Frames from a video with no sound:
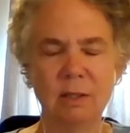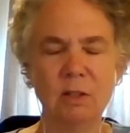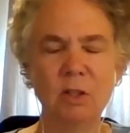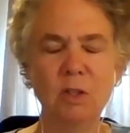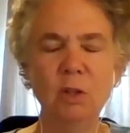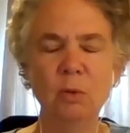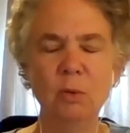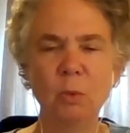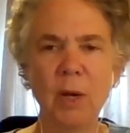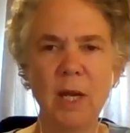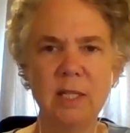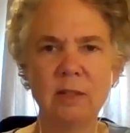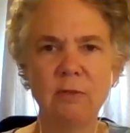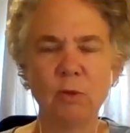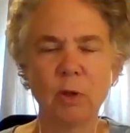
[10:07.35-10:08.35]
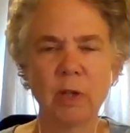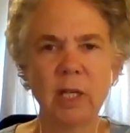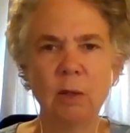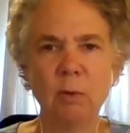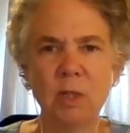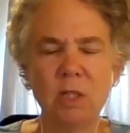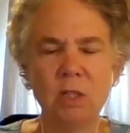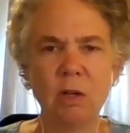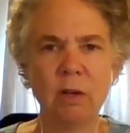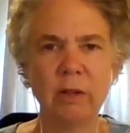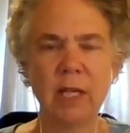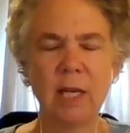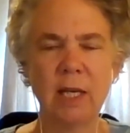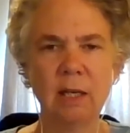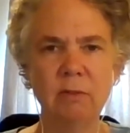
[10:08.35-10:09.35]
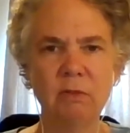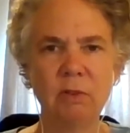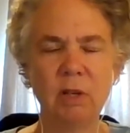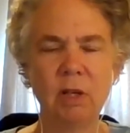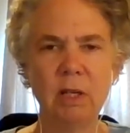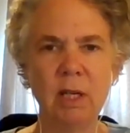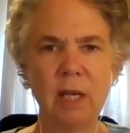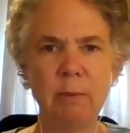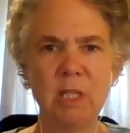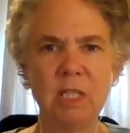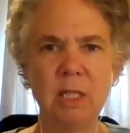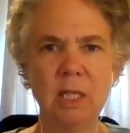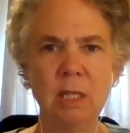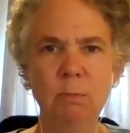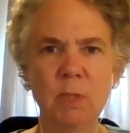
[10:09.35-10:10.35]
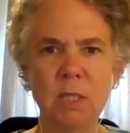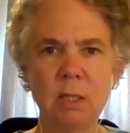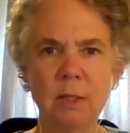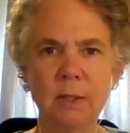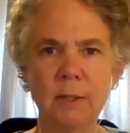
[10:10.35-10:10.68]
new ways of working once you got the hang of MS Teams?